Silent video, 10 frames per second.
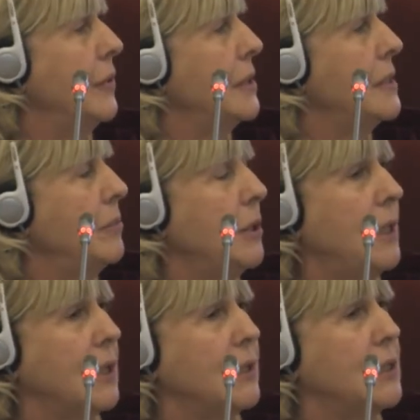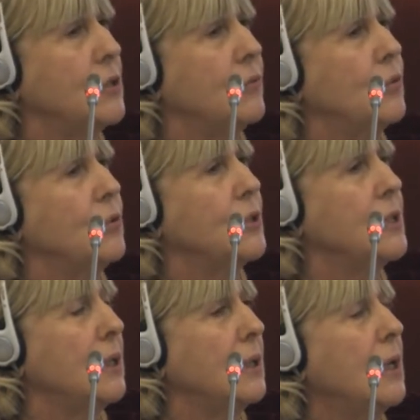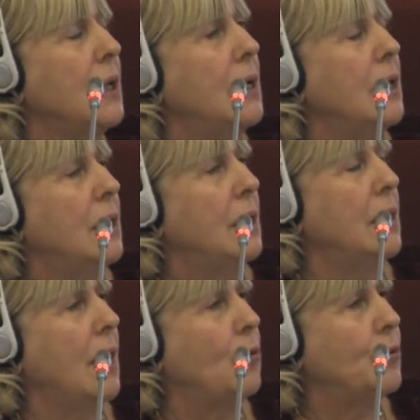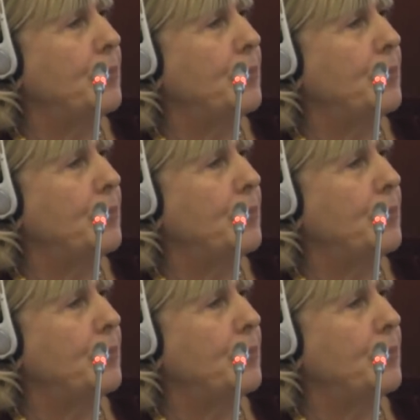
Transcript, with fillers: uh, similarities, of course. And uh, our